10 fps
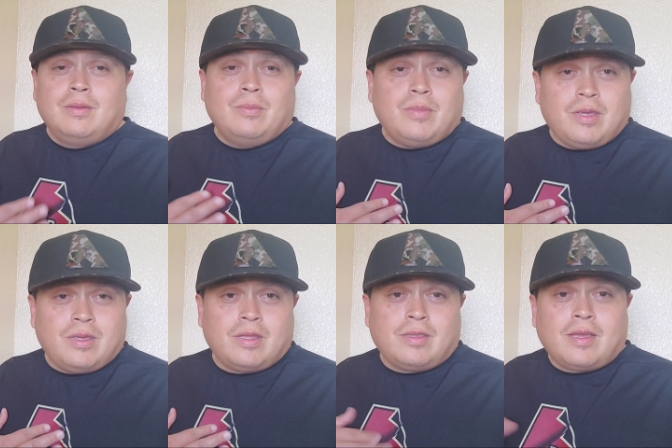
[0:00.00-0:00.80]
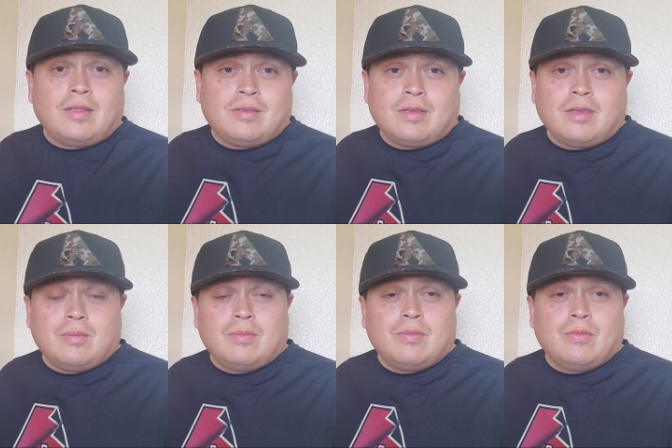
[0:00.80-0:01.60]
Me at that
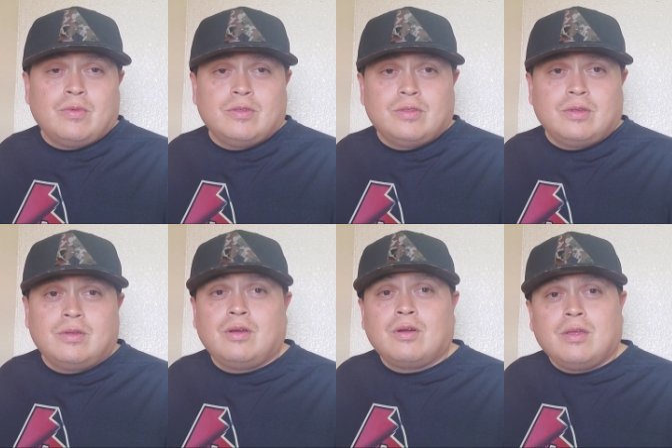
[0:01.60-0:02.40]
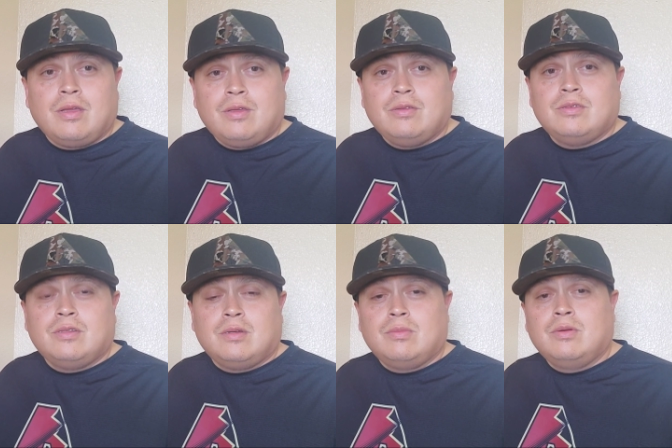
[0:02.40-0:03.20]
time was a hard-headed,
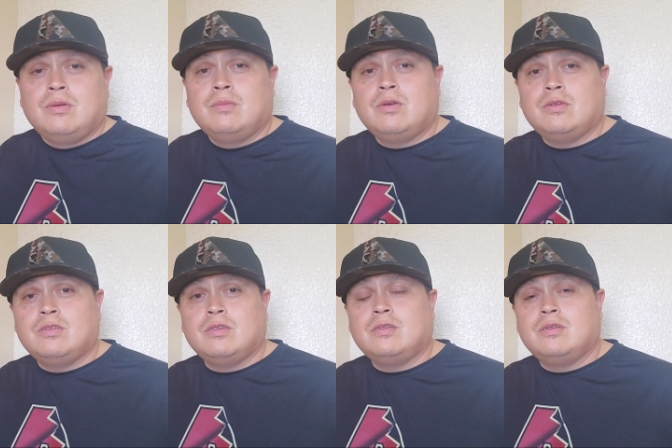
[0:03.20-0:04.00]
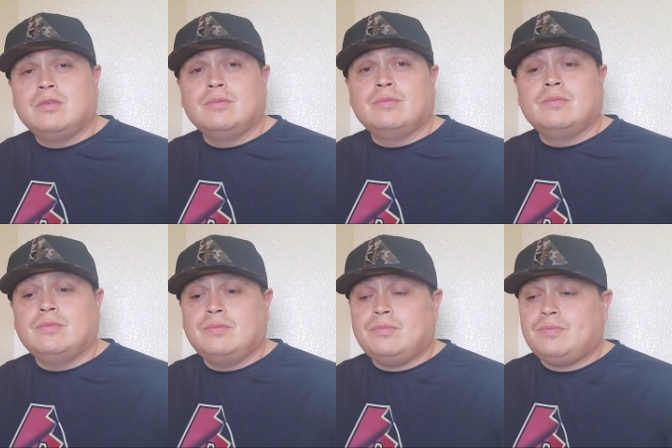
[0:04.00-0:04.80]
stubborn person,
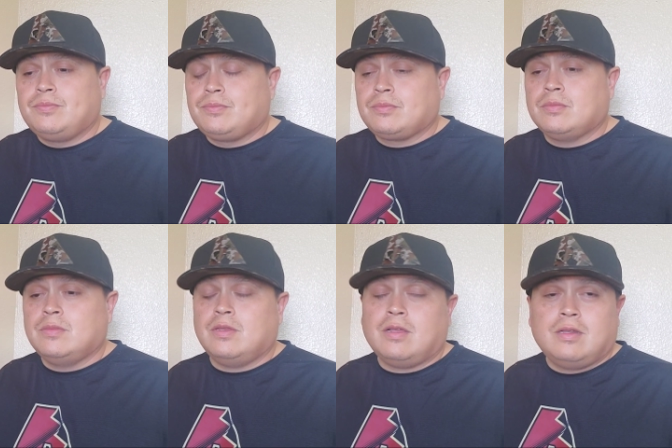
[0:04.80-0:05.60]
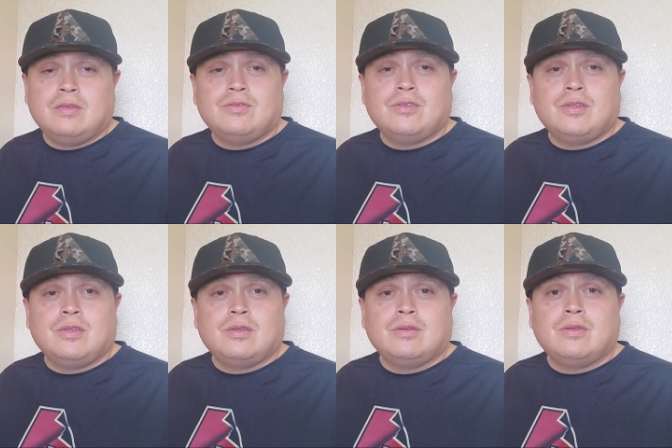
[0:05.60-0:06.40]
not
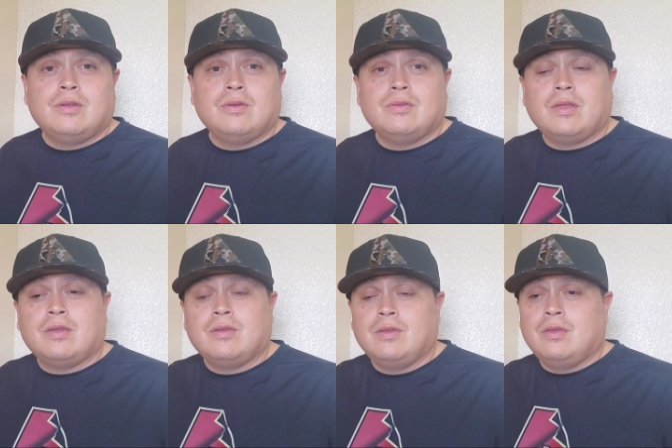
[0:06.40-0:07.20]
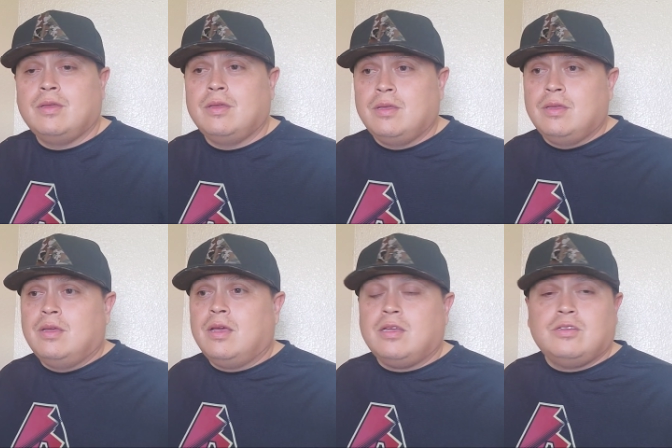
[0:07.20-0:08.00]
listening, you know, like,
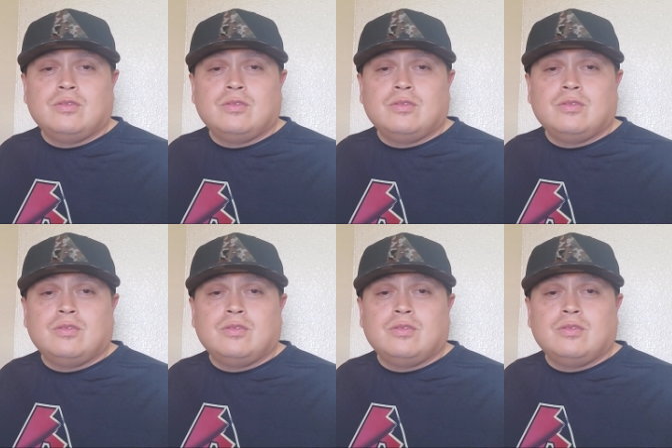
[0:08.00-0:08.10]
I just